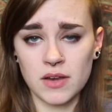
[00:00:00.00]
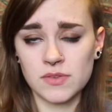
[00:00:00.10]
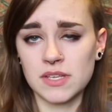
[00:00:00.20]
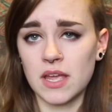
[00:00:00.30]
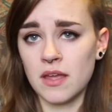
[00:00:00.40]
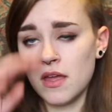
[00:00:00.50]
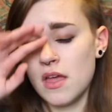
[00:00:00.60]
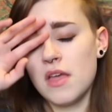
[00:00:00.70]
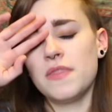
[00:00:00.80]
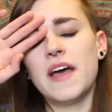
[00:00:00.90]
And I was like,
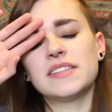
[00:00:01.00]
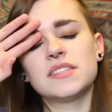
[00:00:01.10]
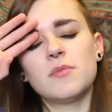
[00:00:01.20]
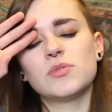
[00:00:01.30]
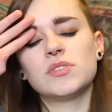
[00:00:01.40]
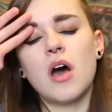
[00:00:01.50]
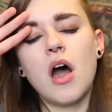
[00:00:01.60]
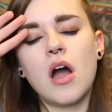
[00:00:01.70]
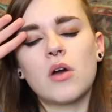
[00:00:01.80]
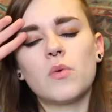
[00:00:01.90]
that's the most
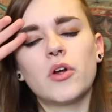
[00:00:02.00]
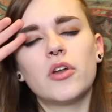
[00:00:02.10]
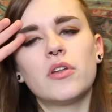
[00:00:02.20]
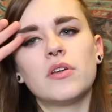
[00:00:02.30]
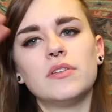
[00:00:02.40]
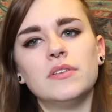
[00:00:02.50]
awkward